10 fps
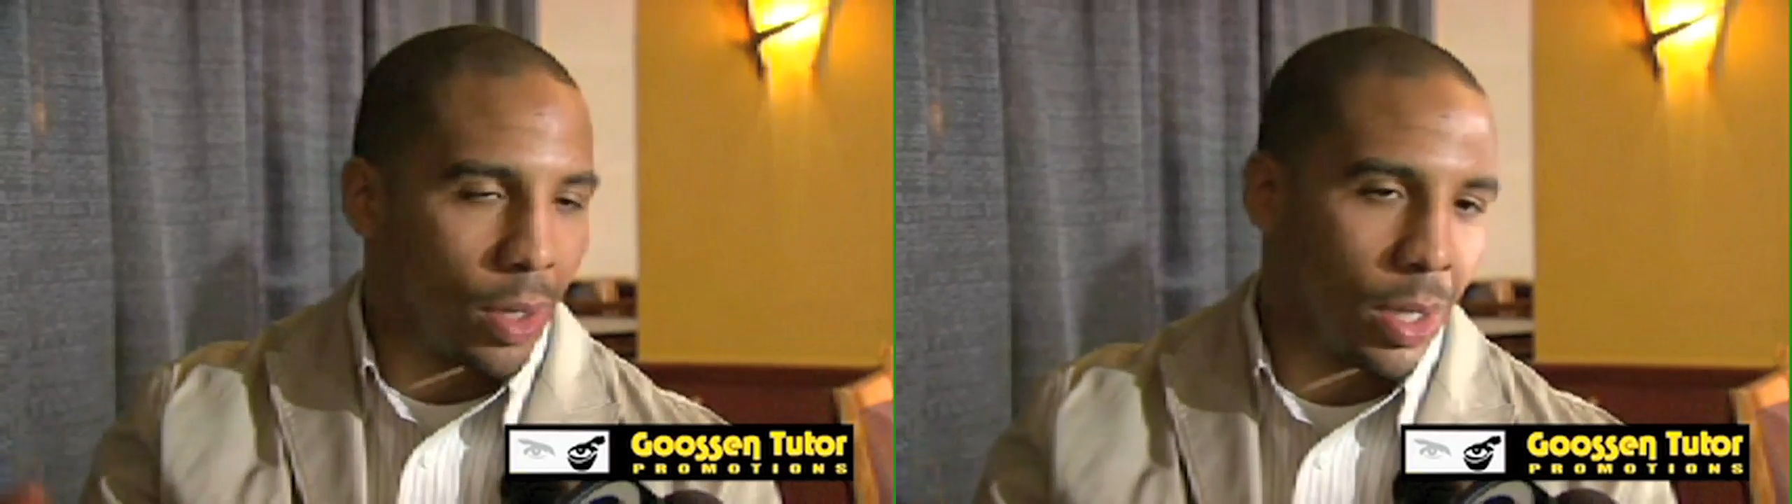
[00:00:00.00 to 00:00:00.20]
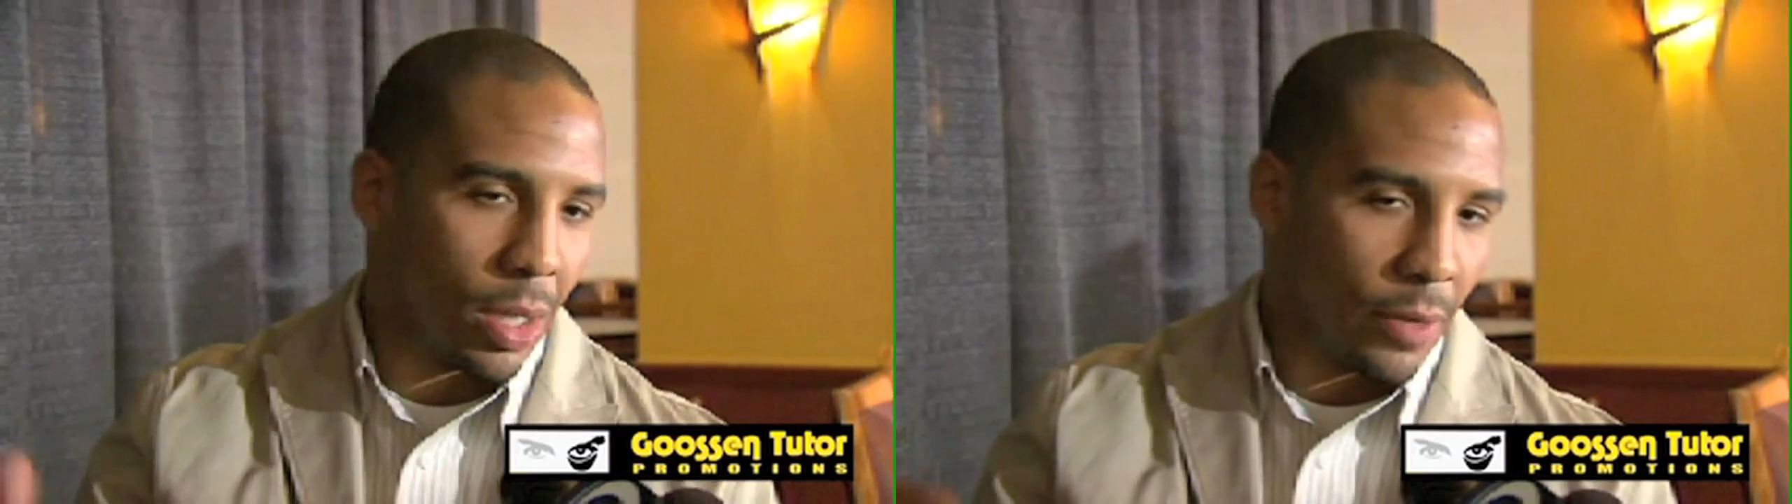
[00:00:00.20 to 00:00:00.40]

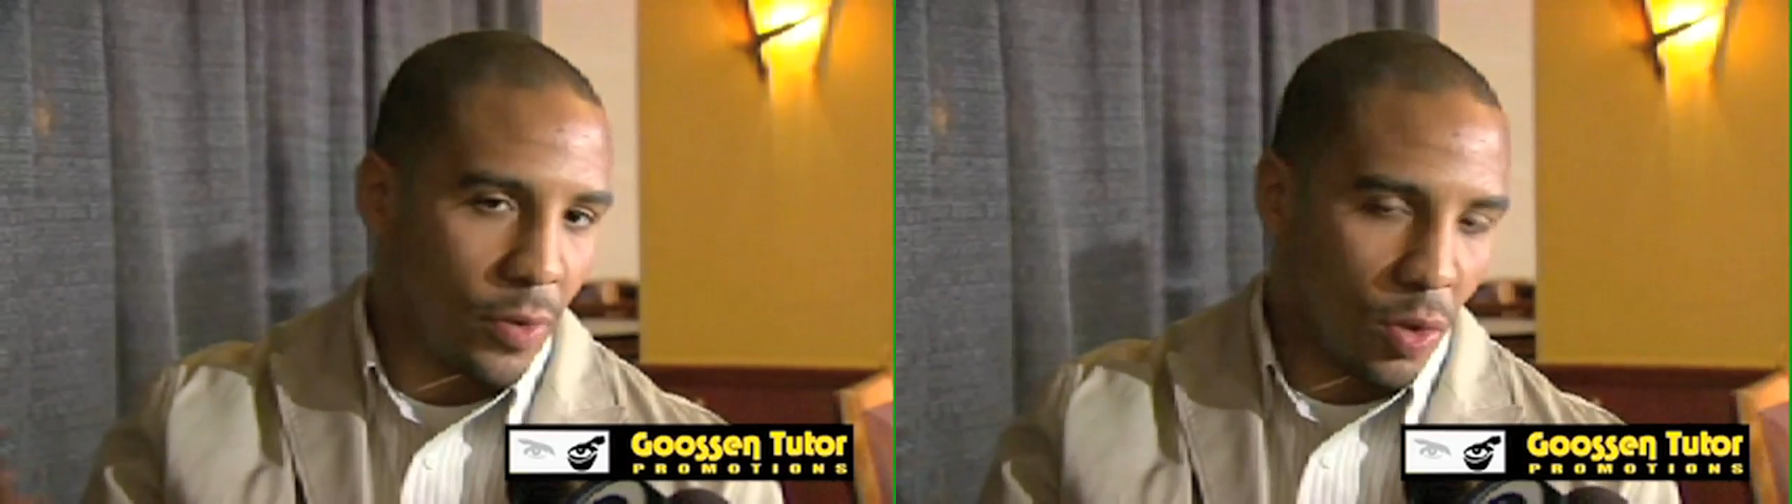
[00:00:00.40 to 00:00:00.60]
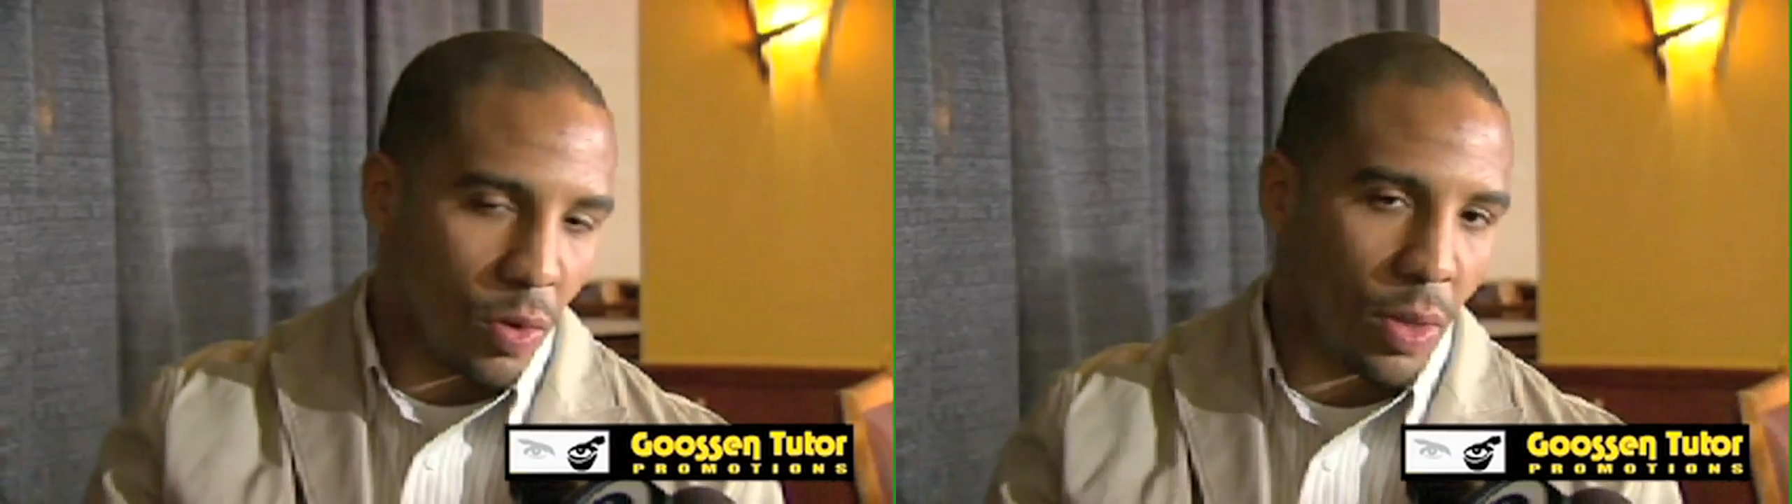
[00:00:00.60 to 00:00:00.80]
And then if
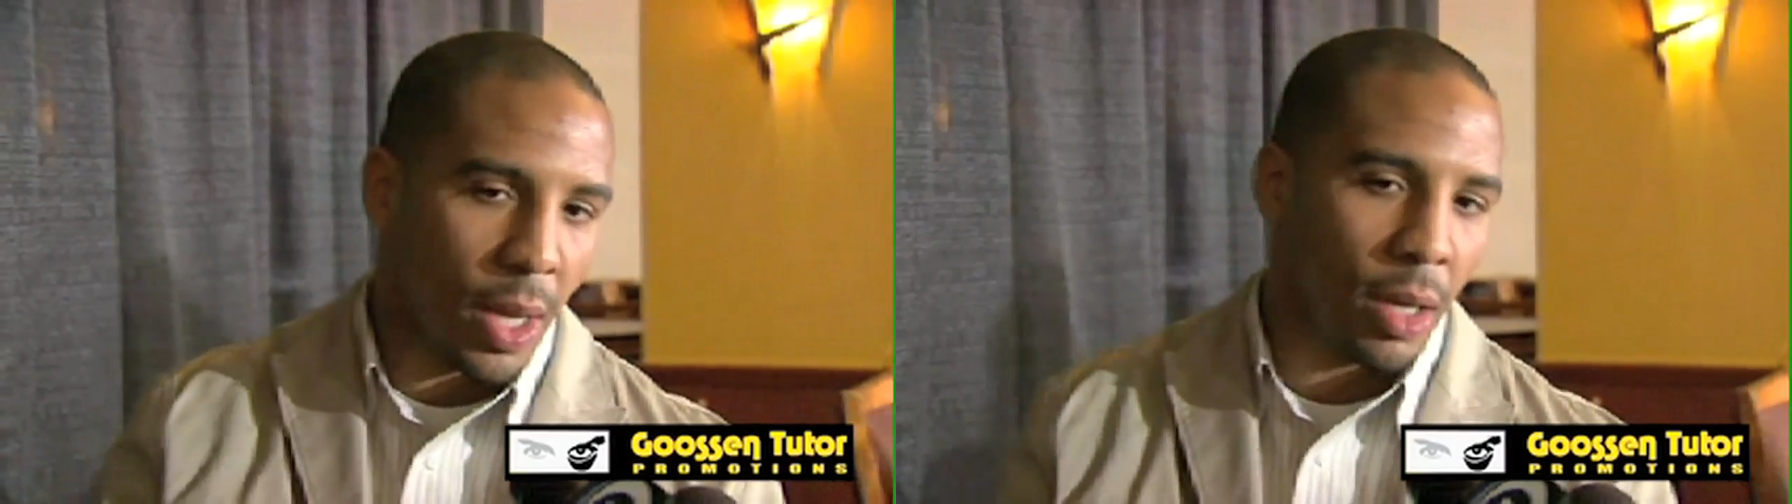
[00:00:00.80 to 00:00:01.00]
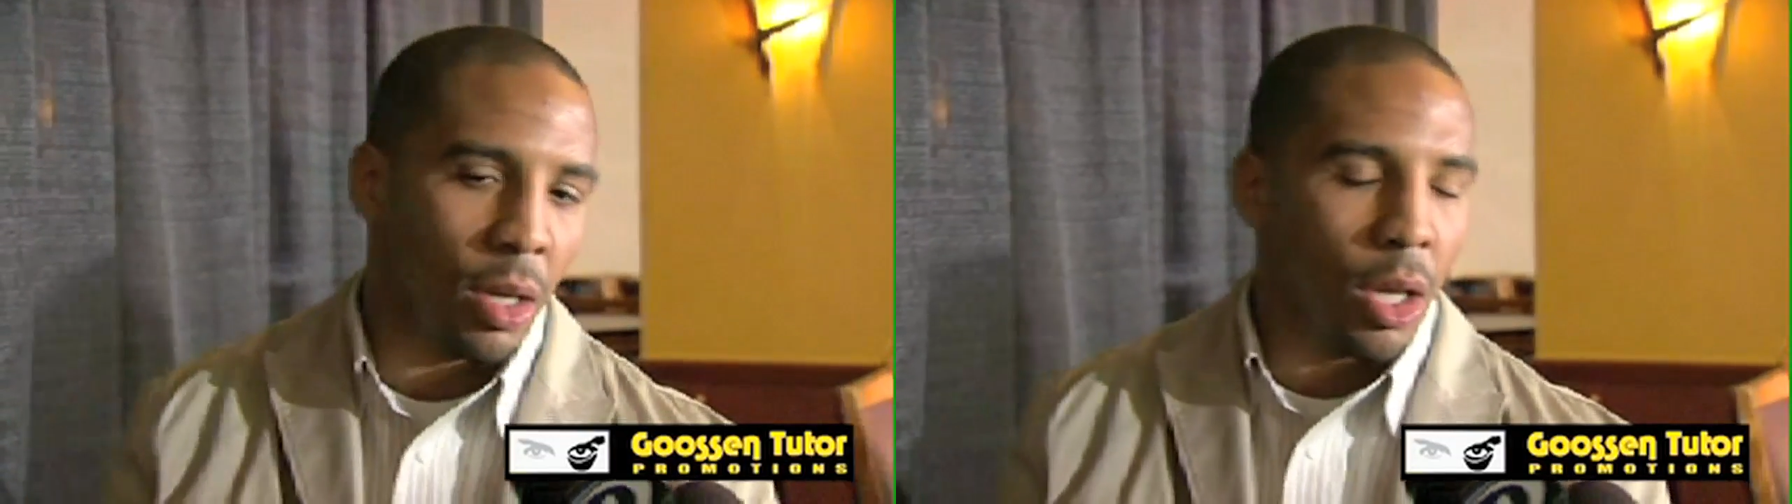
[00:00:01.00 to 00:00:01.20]
you do
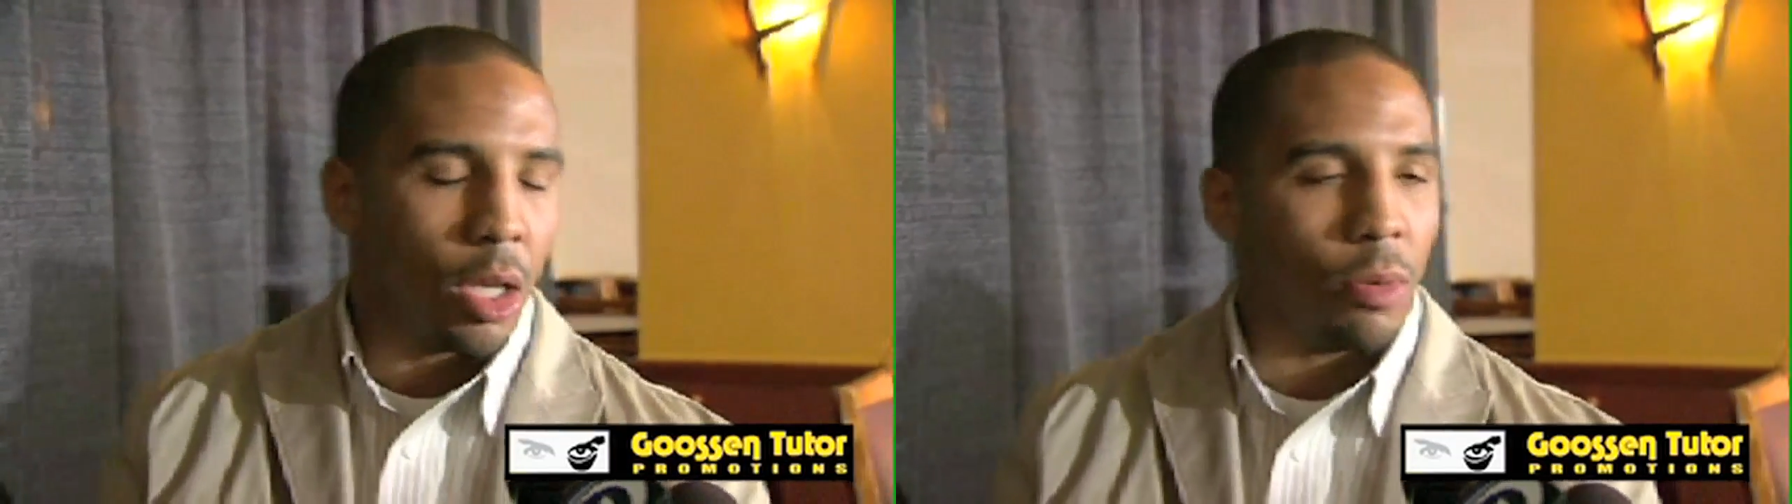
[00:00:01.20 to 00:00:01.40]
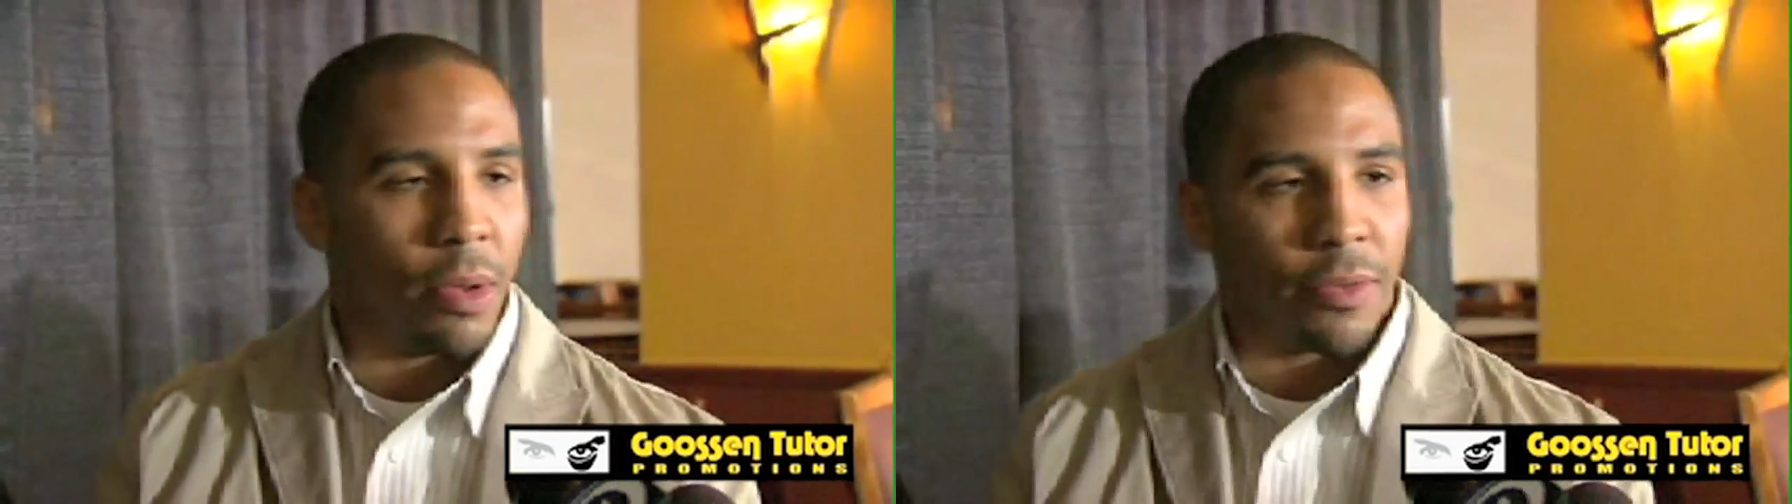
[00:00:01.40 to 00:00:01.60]
that,
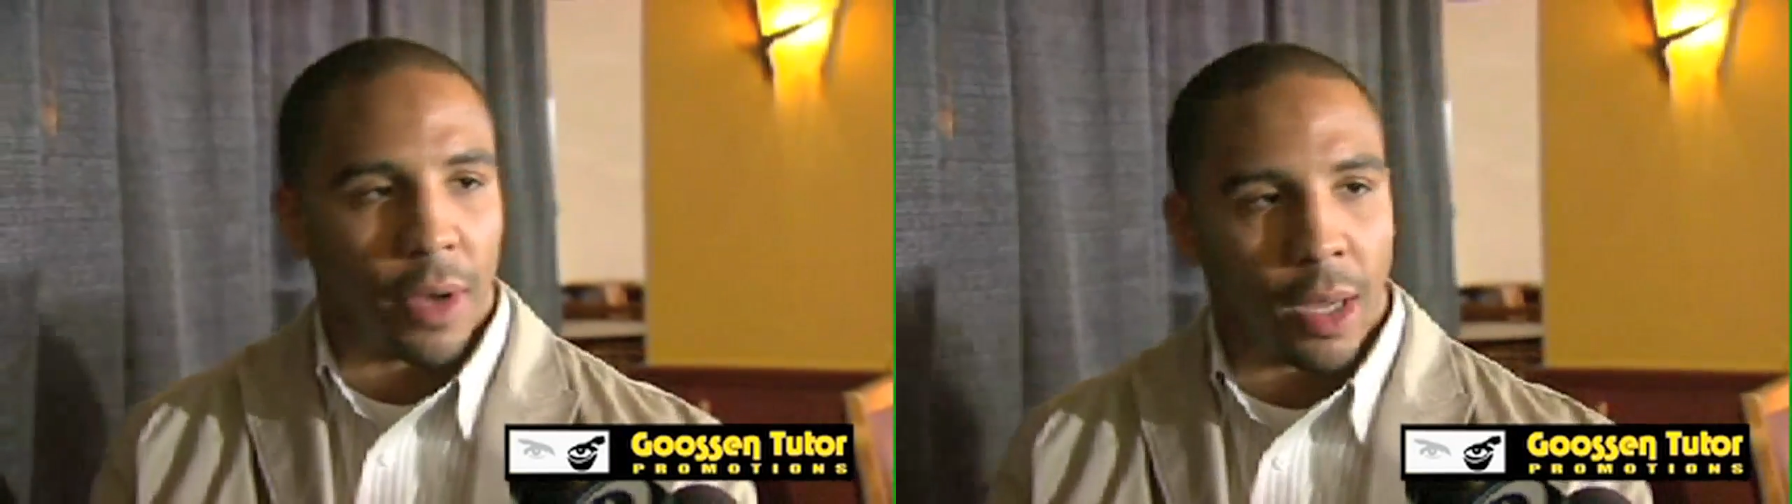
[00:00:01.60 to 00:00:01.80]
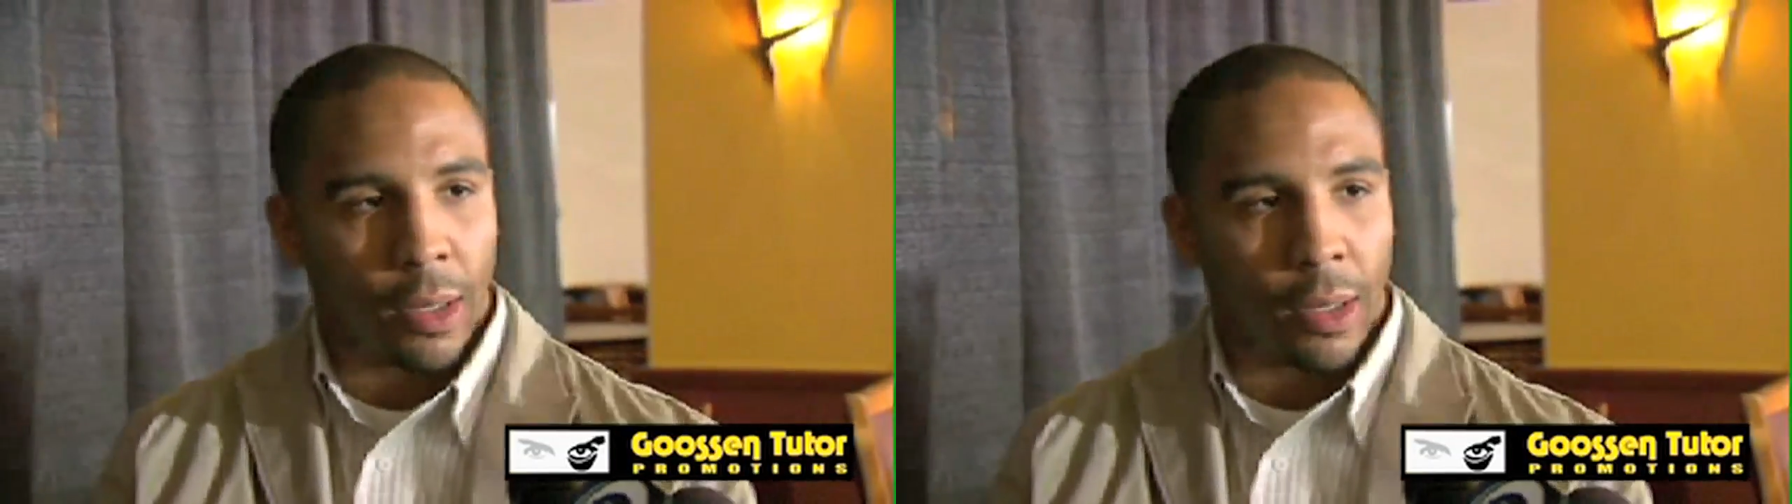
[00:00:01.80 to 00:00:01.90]
you'll be fine.